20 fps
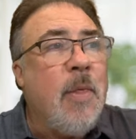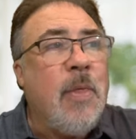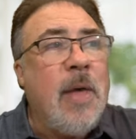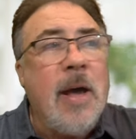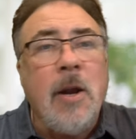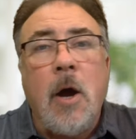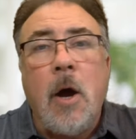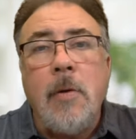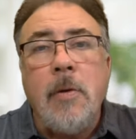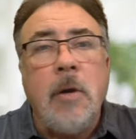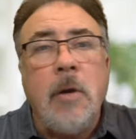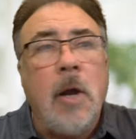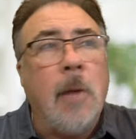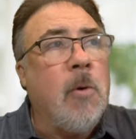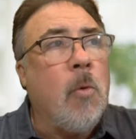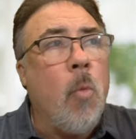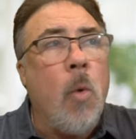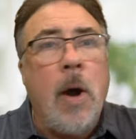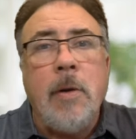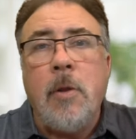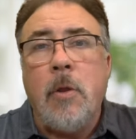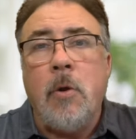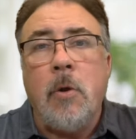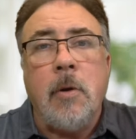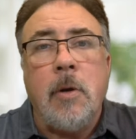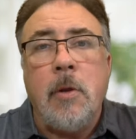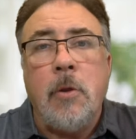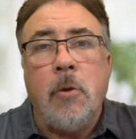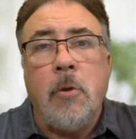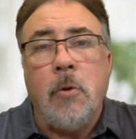that number one,
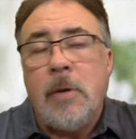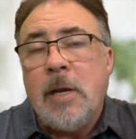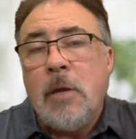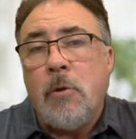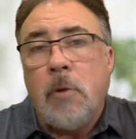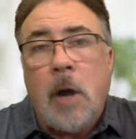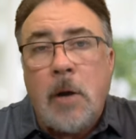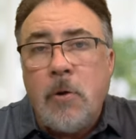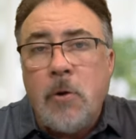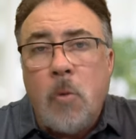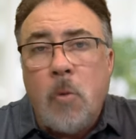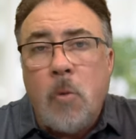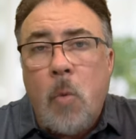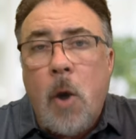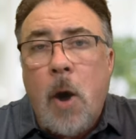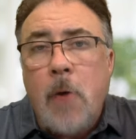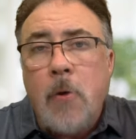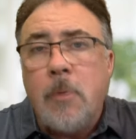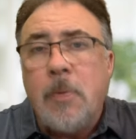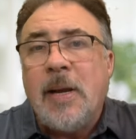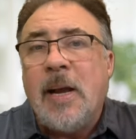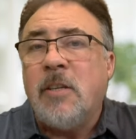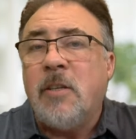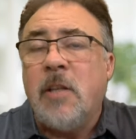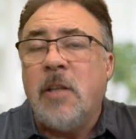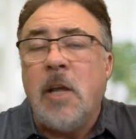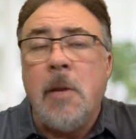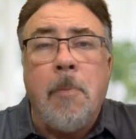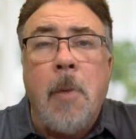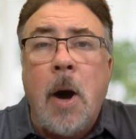they're they're either underwater
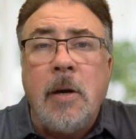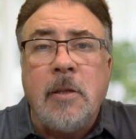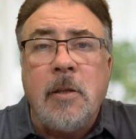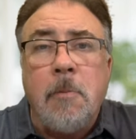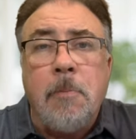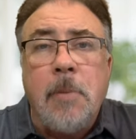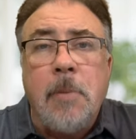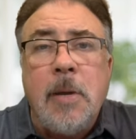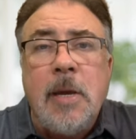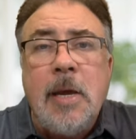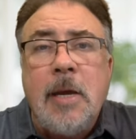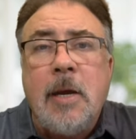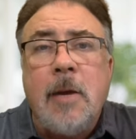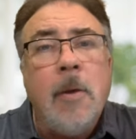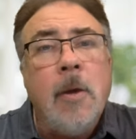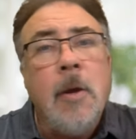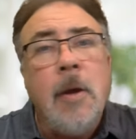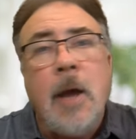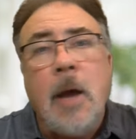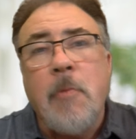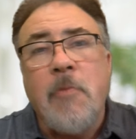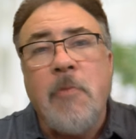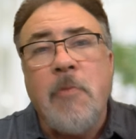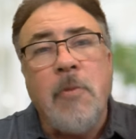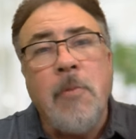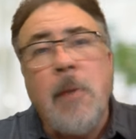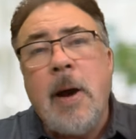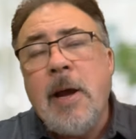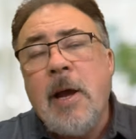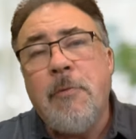because they bought at the peak and if
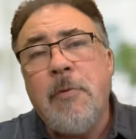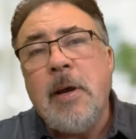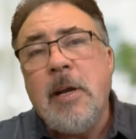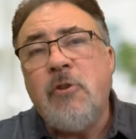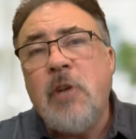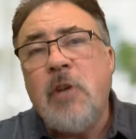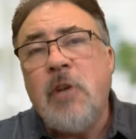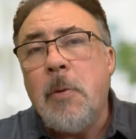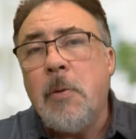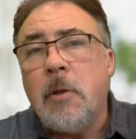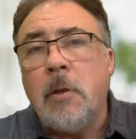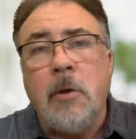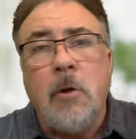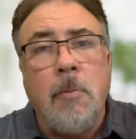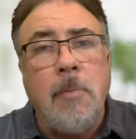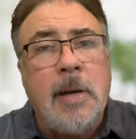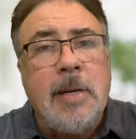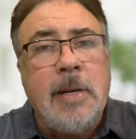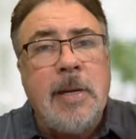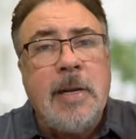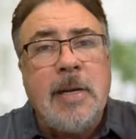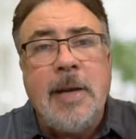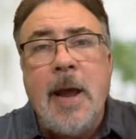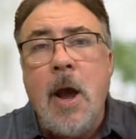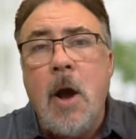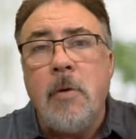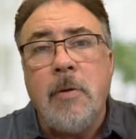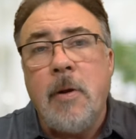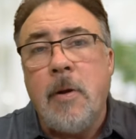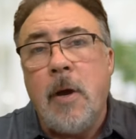you buy FHA with a little money
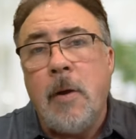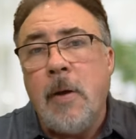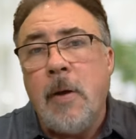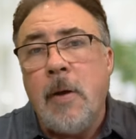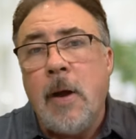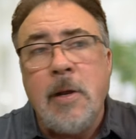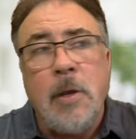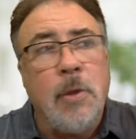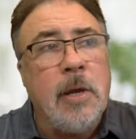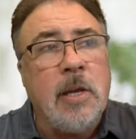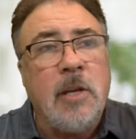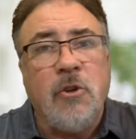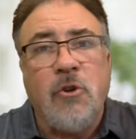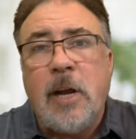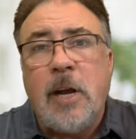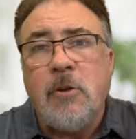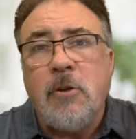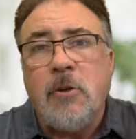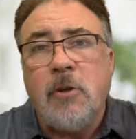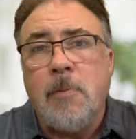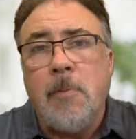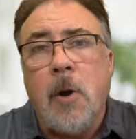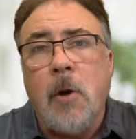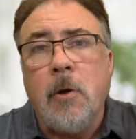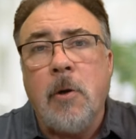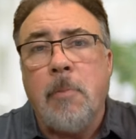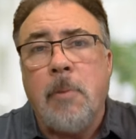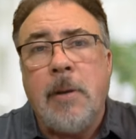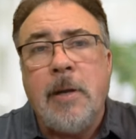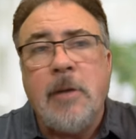down, uh, anything that changes the
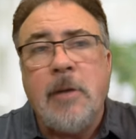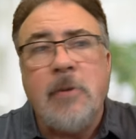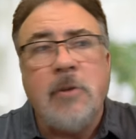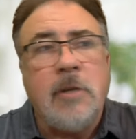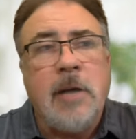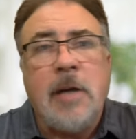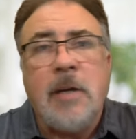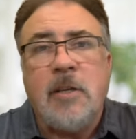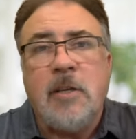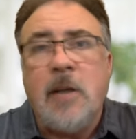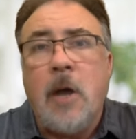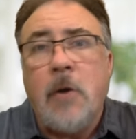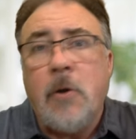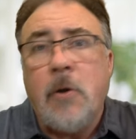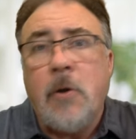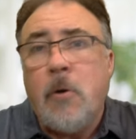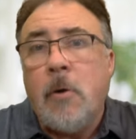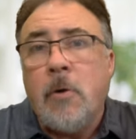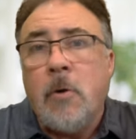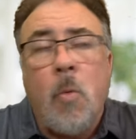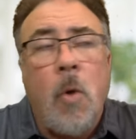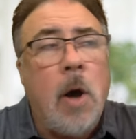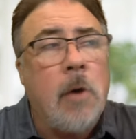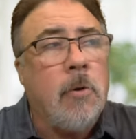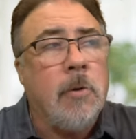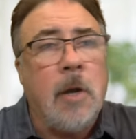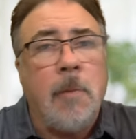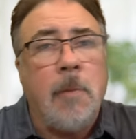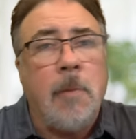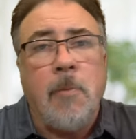marketplace and you got to sell, you're underwater.